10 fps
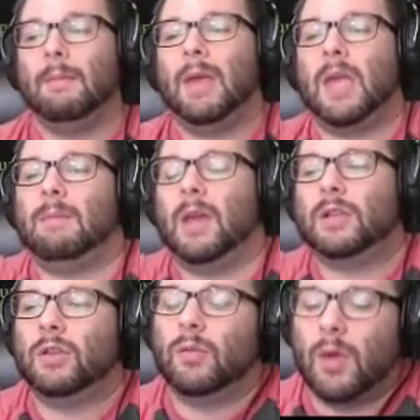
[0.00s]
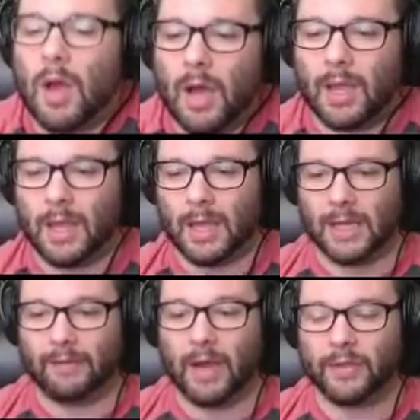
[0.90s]
making Mantle of Ra
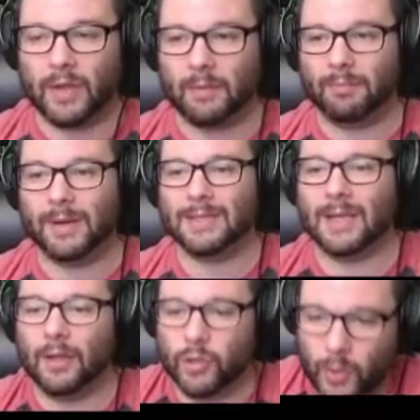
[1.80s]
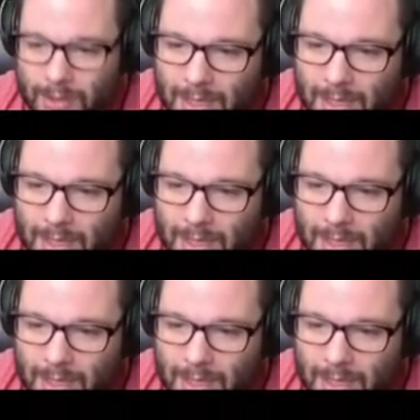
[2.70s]
and Leviathan a pretty solid choice.